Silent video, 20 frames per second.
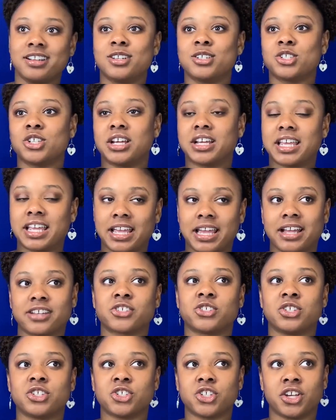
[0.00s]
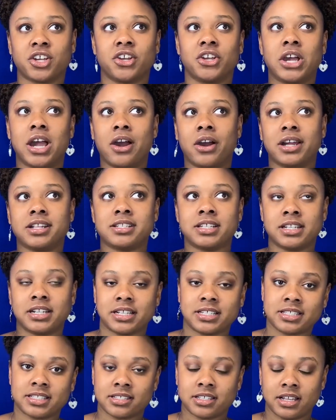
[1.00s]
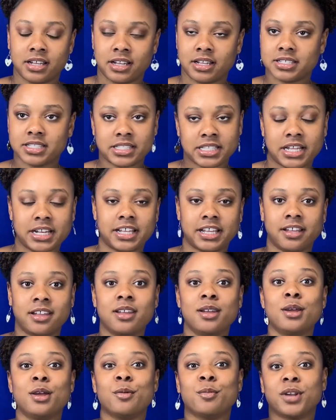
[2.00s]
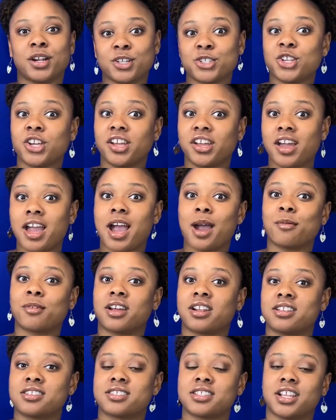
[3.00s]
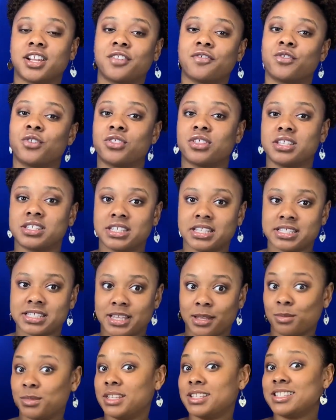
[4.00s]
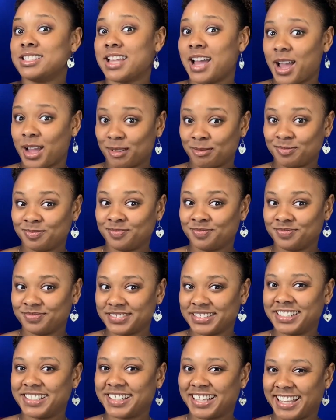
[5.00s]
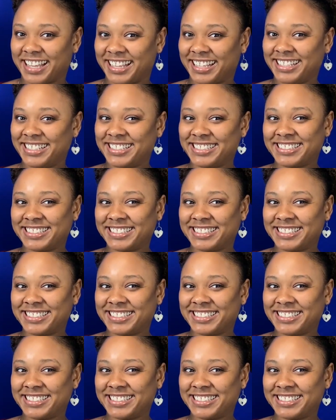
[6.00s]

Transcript: So I can't actually show you how I did study, but I'll show you how I'm going to study for this exam this time. Okay.